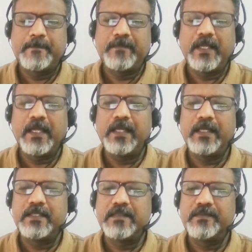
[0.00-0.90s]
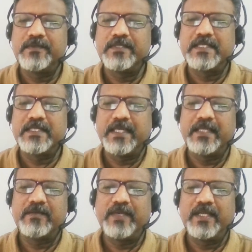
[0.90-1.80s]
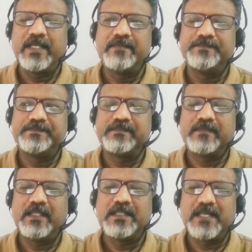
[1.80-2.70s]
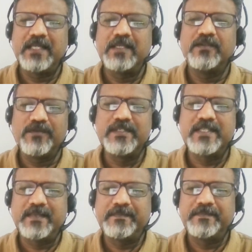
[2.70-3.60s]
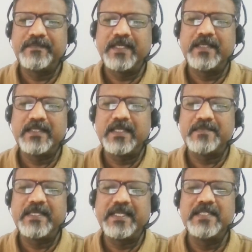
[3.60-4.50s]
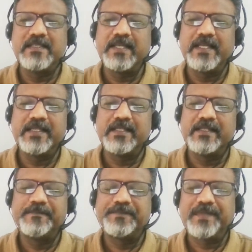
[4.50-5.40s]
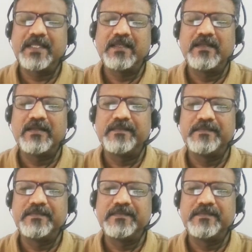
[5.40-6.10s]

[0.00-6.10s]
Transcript: I, I, I suppose it's like when the child grows up and has been insulated uh,